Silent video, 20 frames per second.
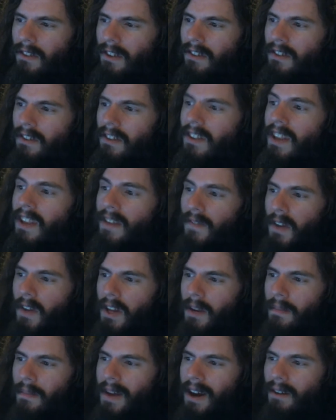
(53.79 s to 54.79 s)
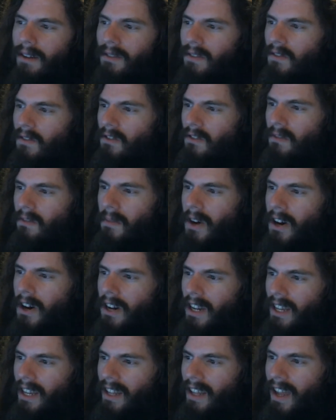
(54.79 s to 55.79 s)
a significant amount of
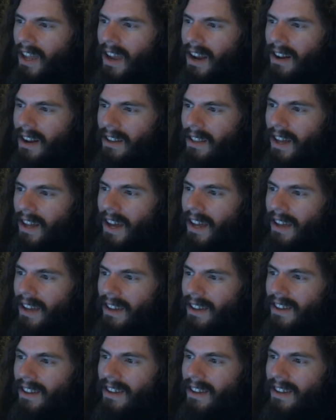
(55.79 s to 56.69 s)
smog in the air, like